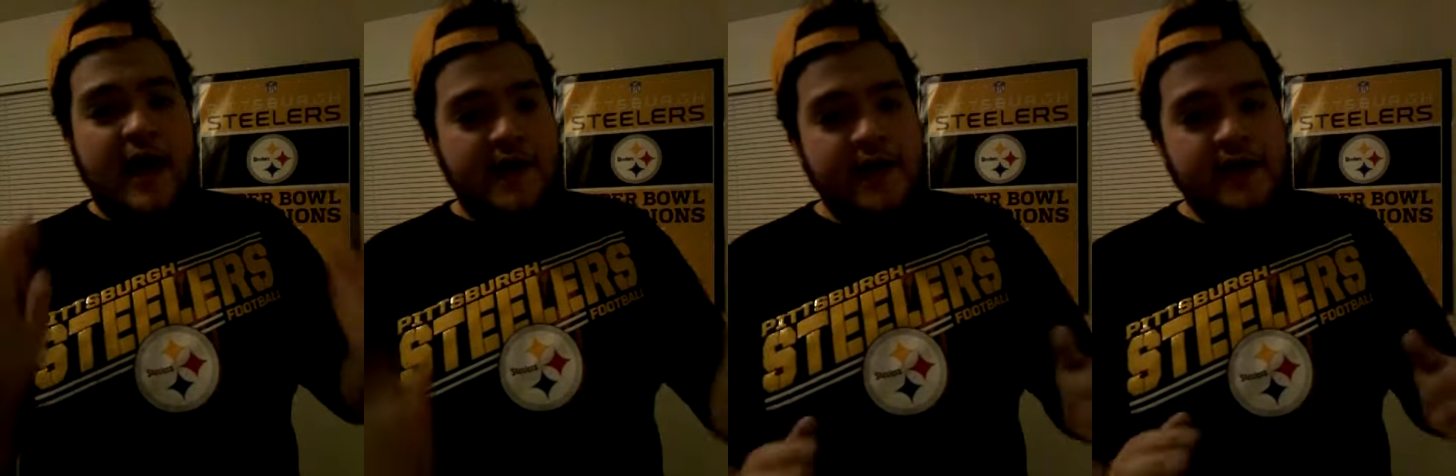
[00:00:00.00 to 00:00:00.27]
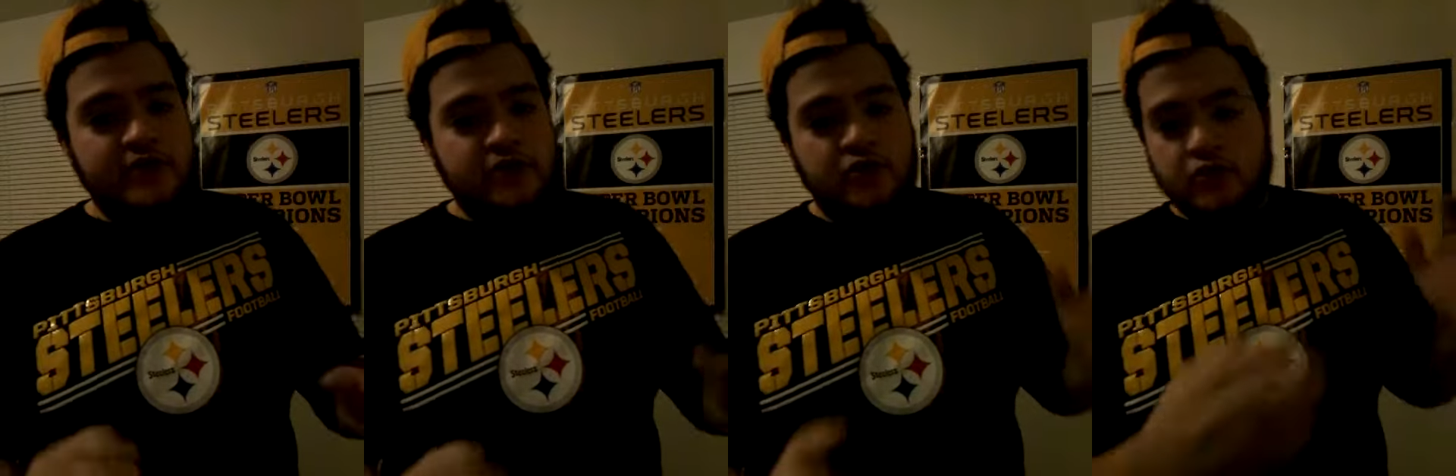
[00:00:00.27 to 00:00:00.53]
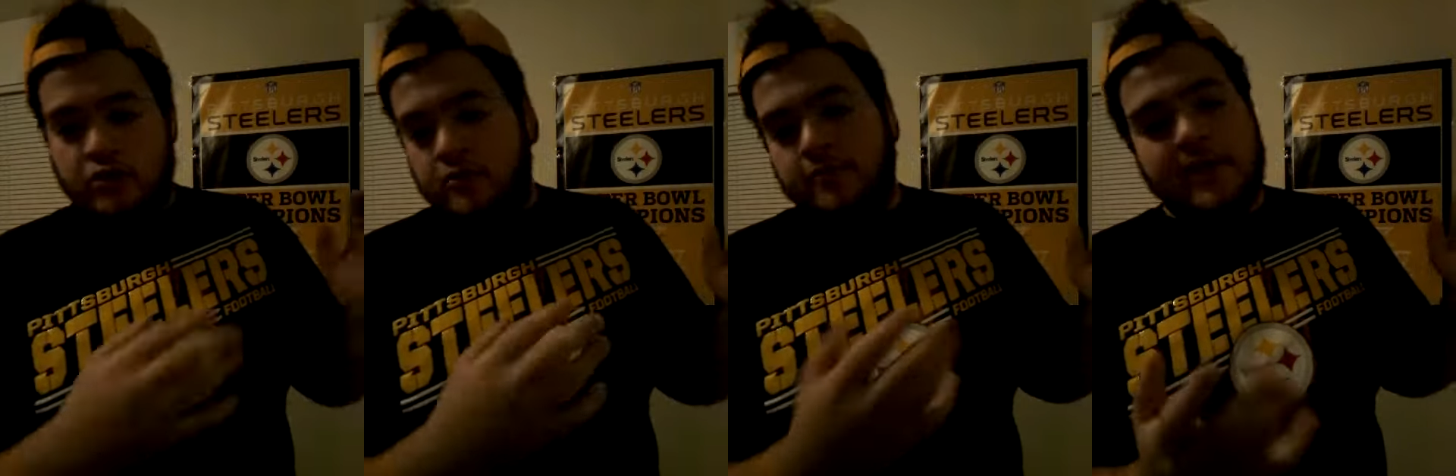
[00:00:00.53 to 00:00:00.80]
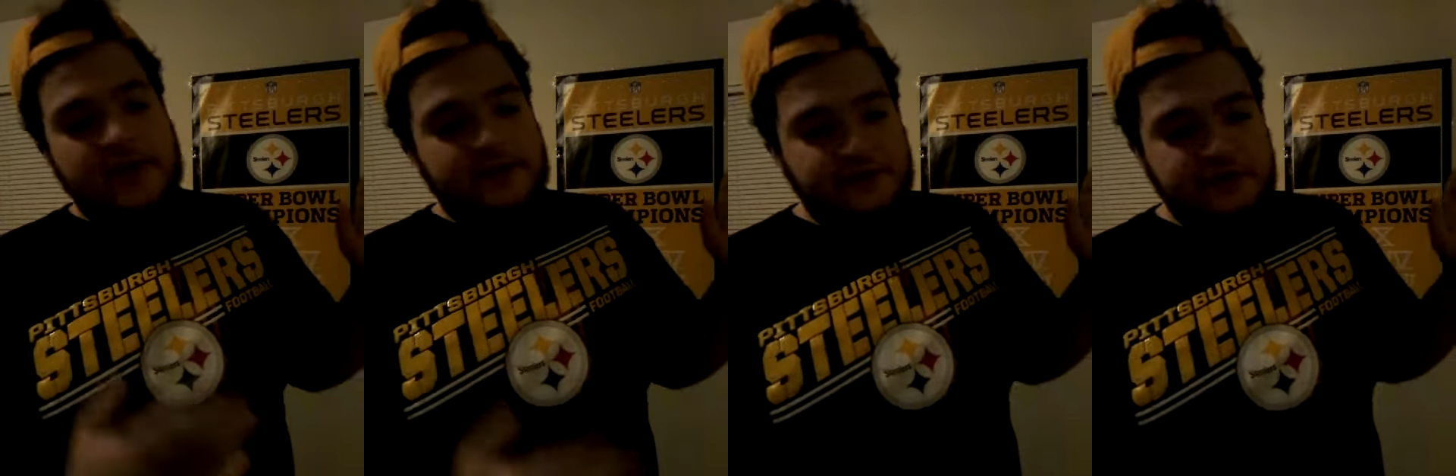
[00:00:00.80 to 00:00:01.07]
you
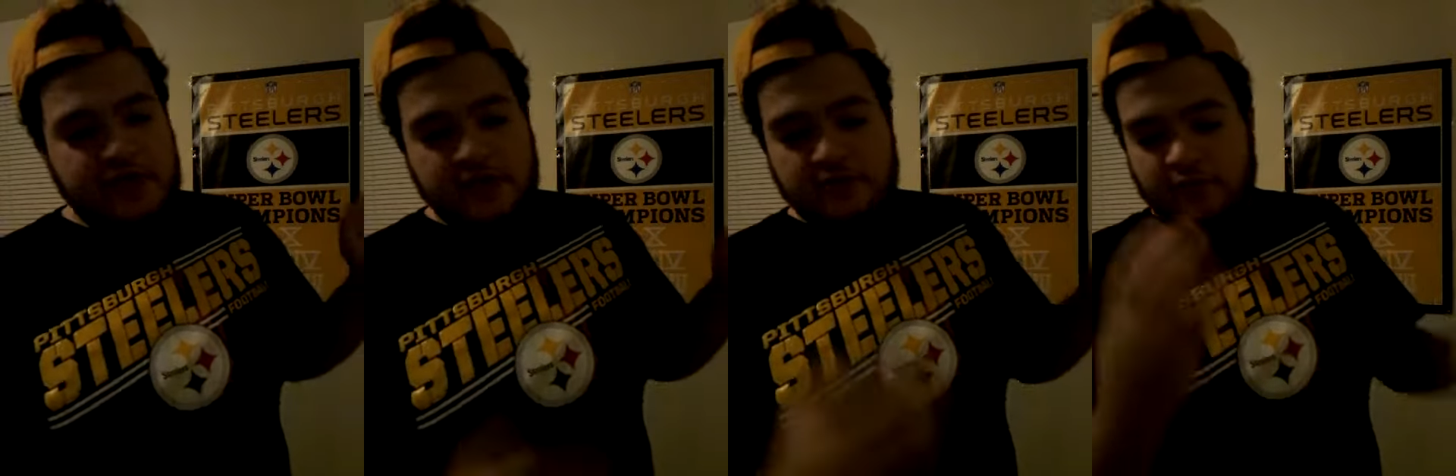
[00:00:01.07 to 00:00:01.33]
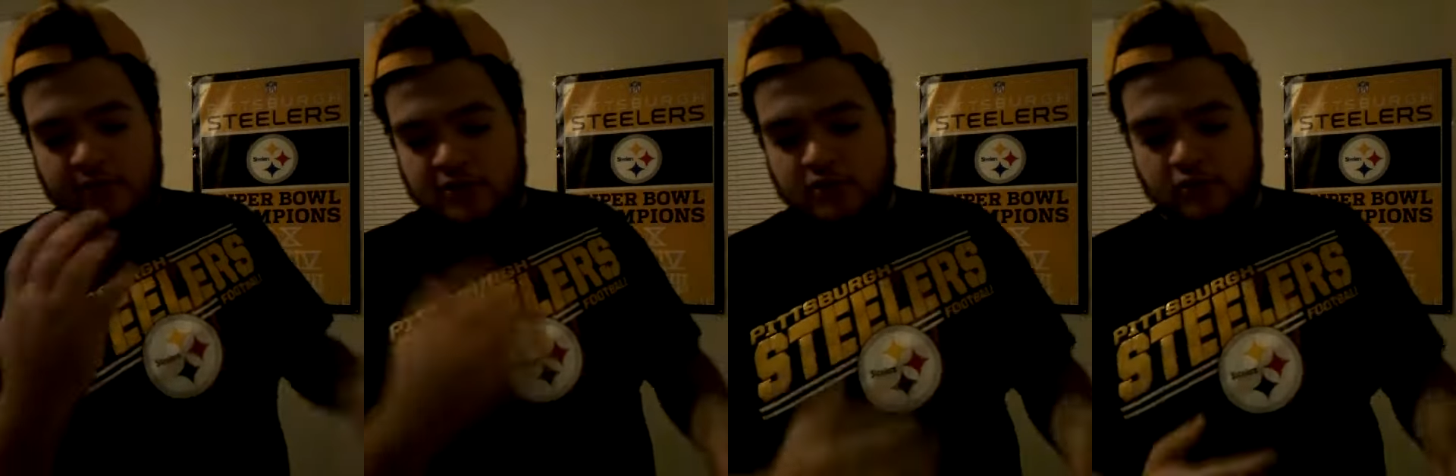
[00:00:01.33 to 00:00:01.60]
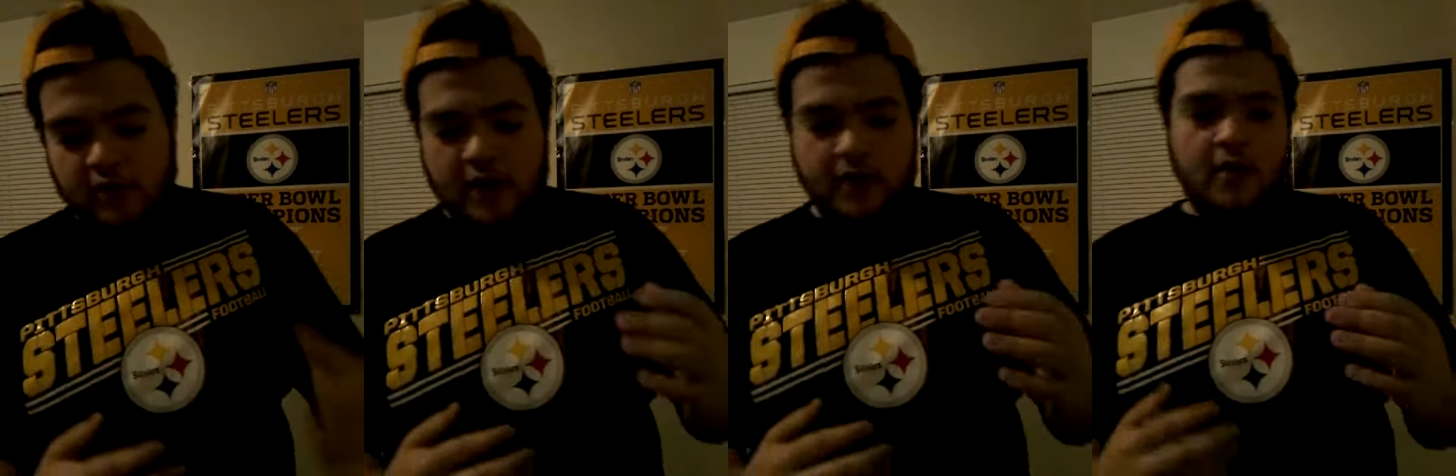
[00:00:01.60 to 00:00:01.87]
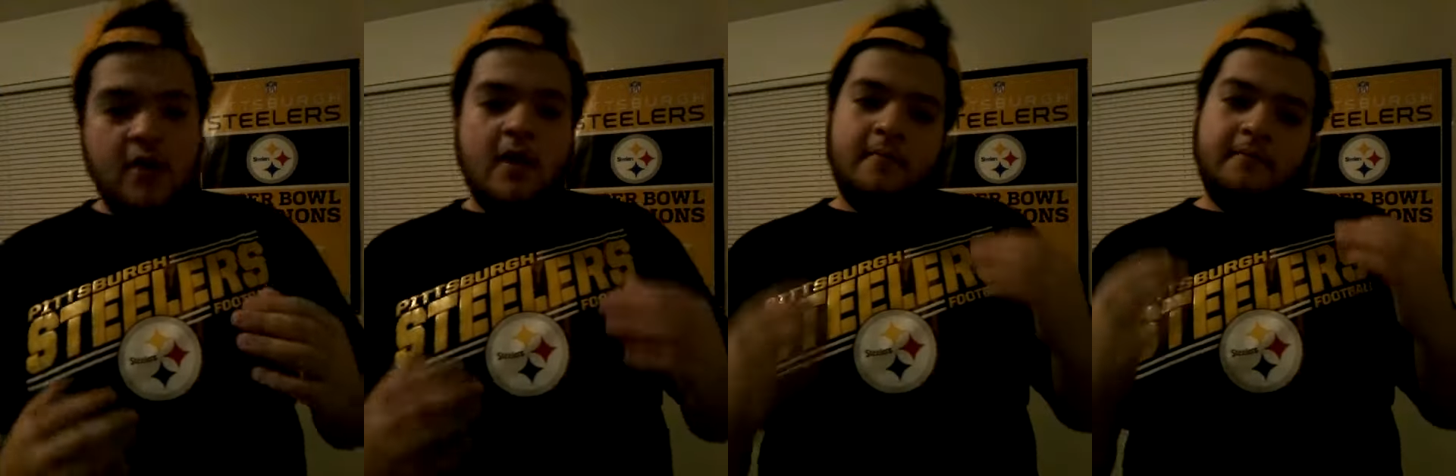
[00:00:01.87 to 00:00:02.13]
might cheat once in a
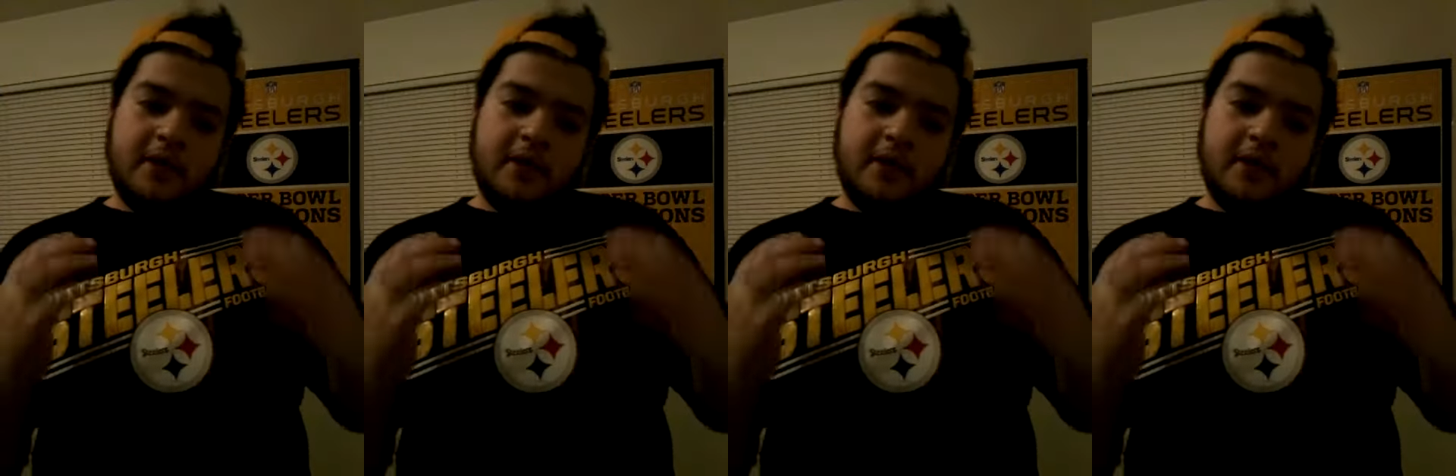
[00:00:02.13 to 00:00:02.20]
while.